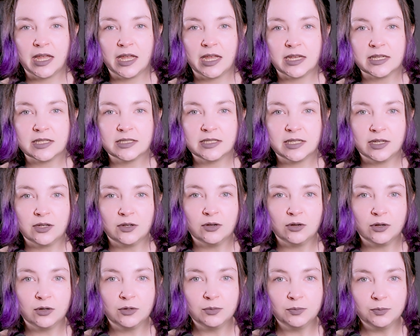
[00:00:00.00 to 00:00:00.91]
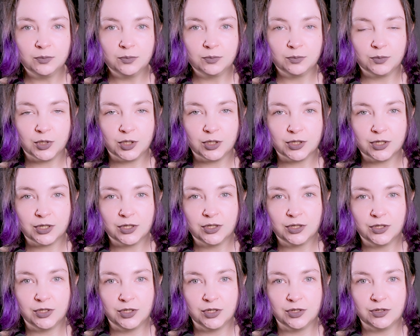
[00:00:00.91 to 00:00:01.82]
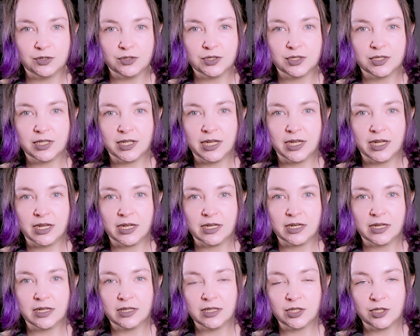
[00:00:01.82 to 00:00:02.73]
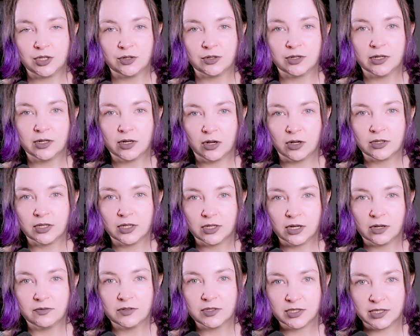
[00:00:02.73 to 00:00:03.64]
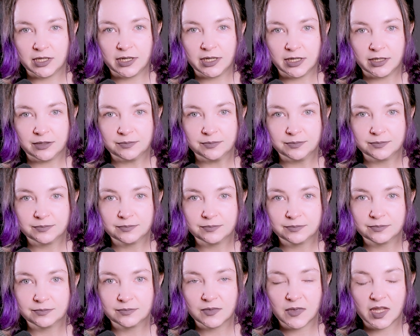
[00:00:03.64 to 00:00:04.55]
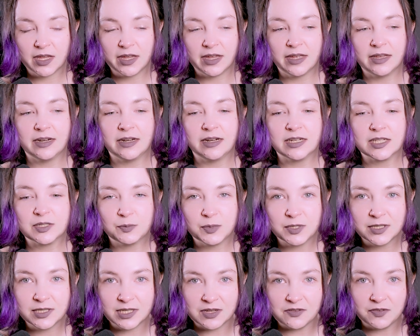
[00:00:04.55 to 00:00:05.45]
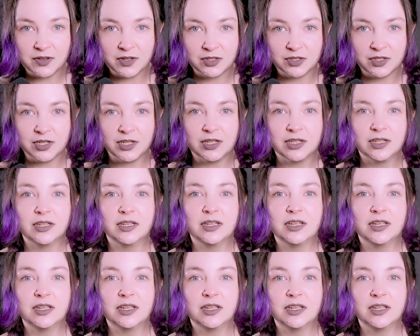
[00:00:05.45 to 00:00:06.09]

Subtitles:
a single book used in the unit on the novel study. And it is specifically